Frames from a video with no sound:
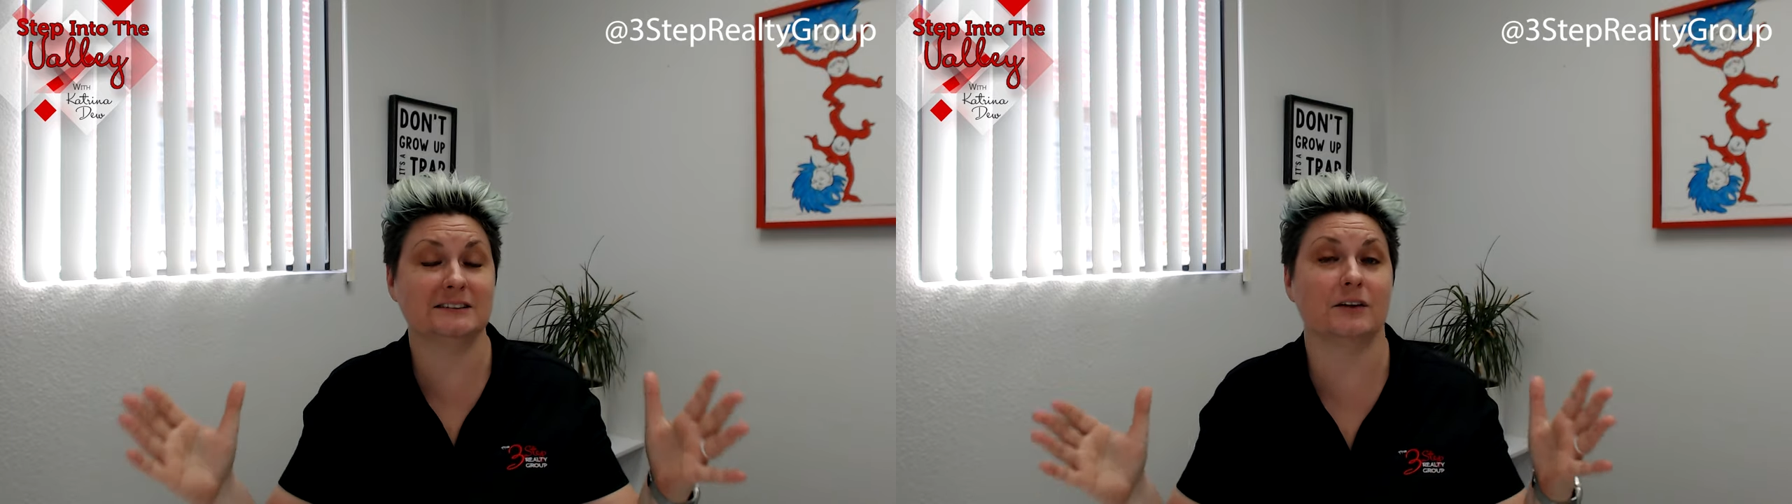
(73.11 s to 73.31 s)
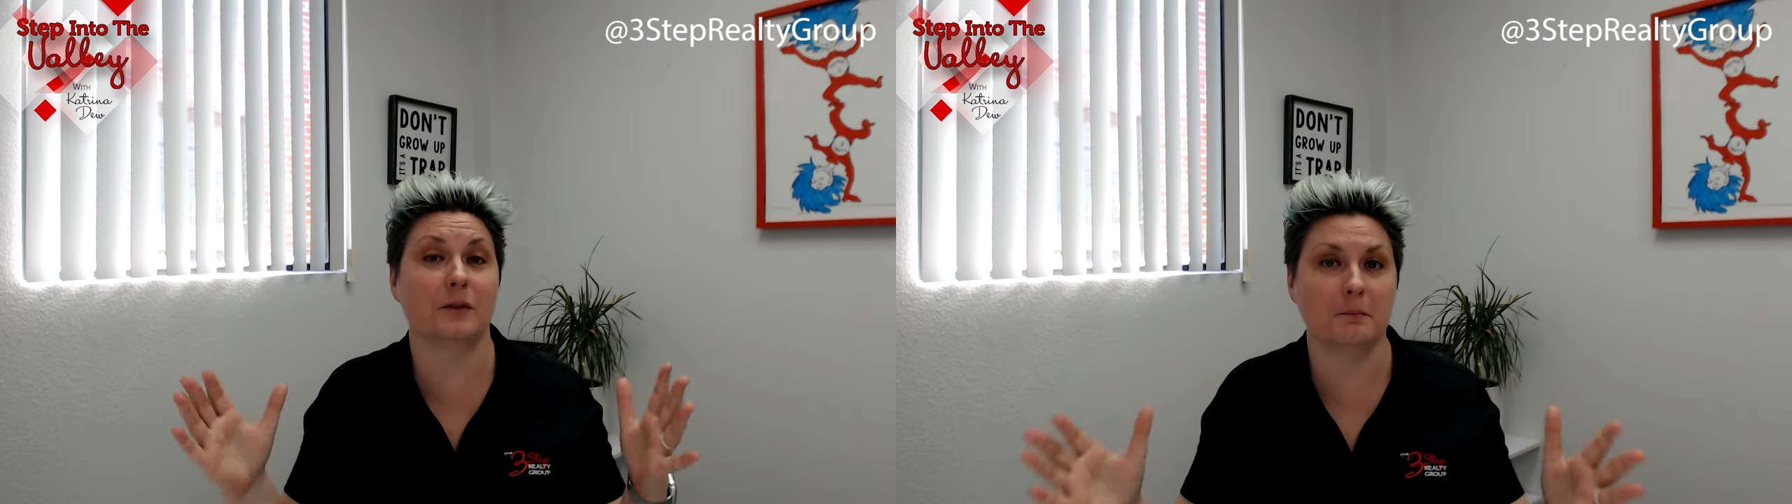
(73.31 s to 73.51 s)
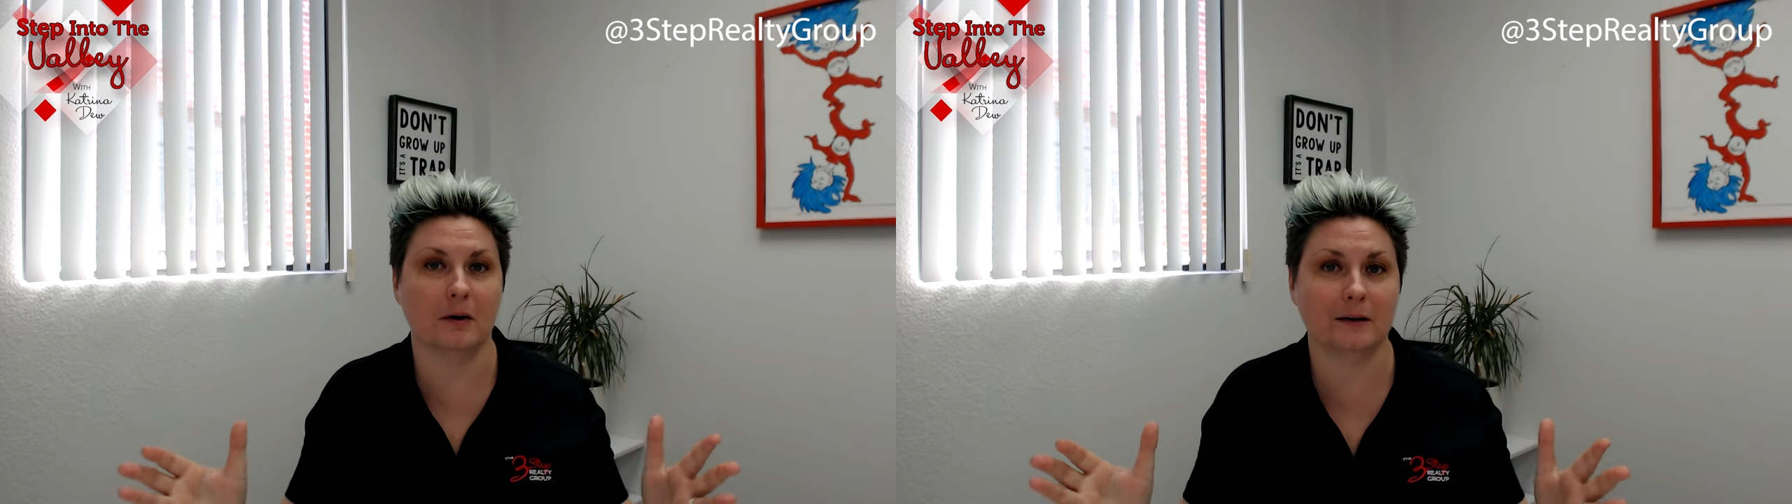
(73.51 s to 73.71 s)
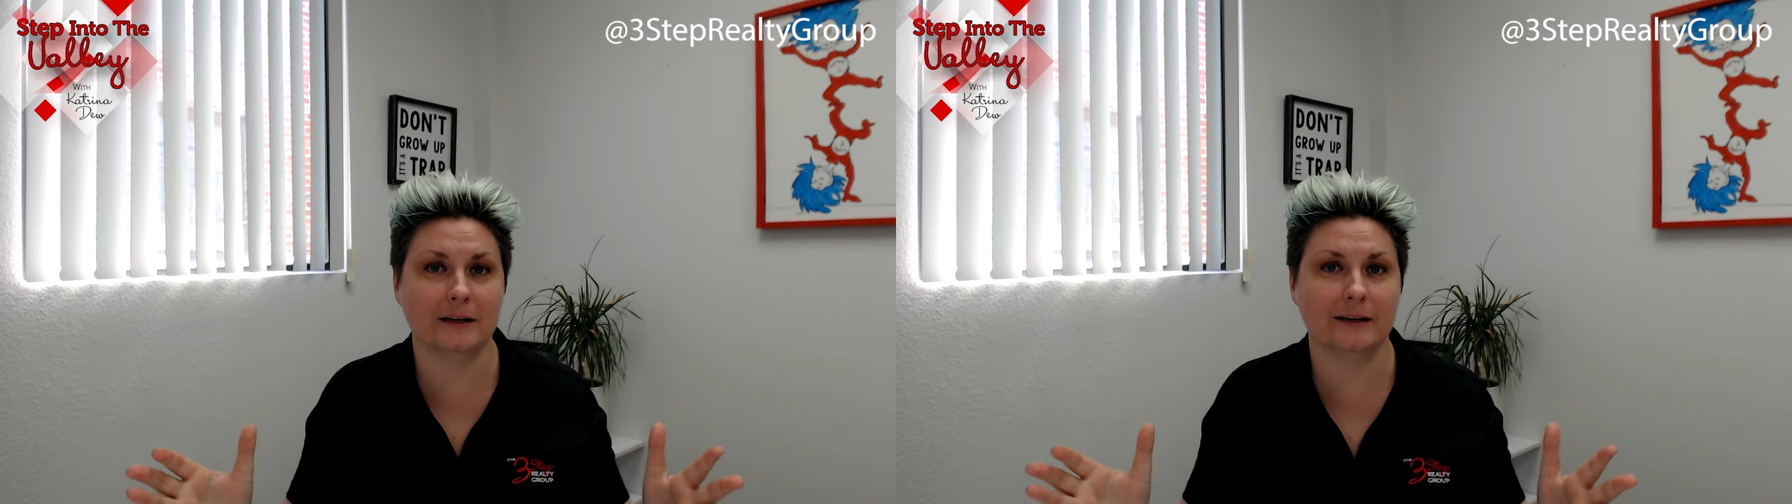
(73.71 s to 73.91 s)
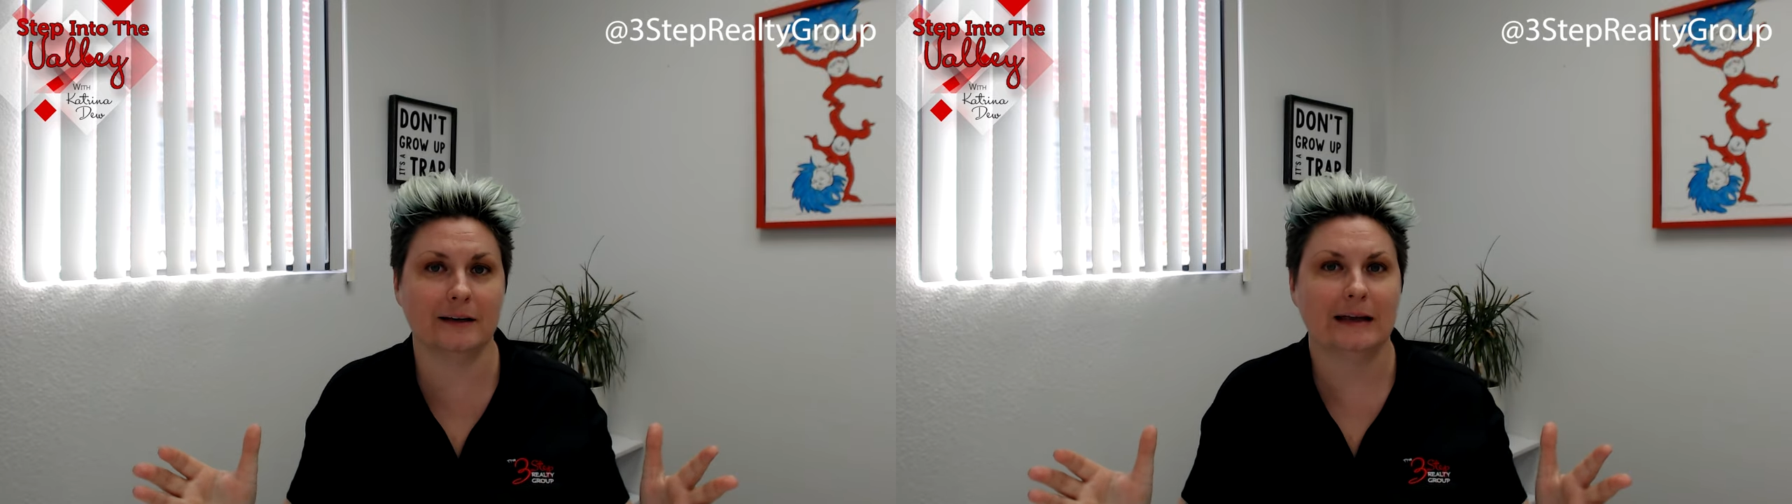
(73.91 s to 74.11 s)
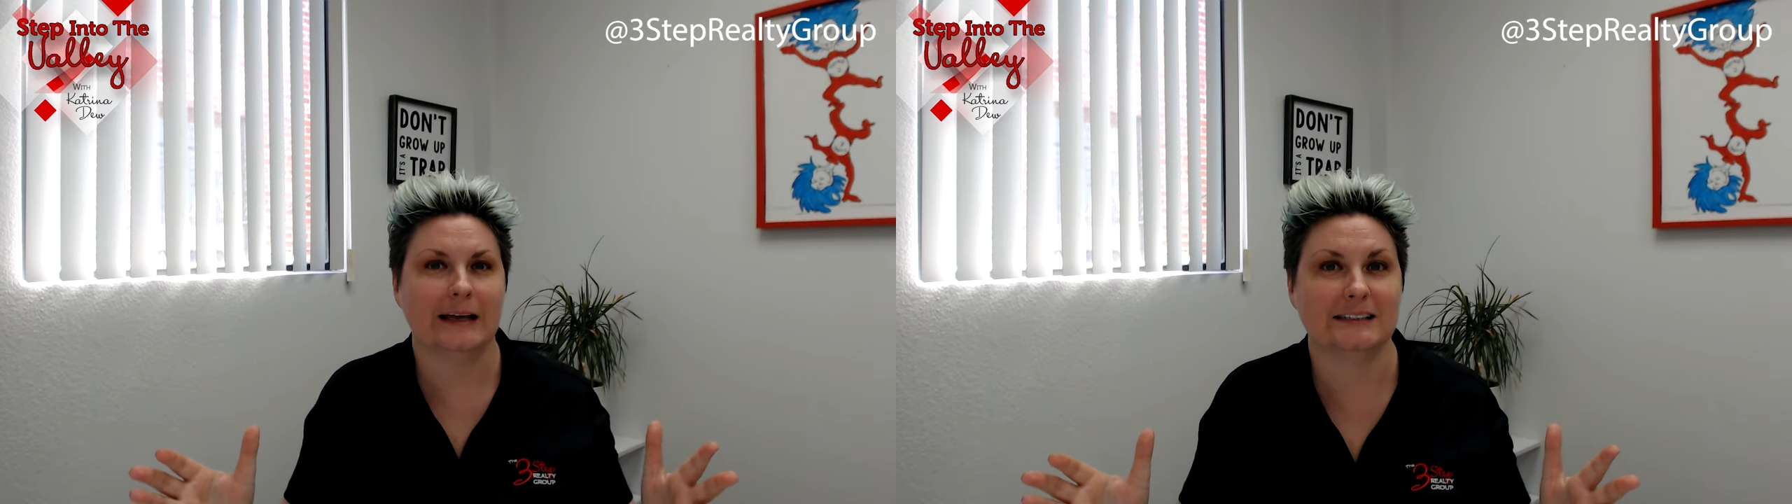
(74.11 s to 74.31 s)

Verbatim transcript: on the market, it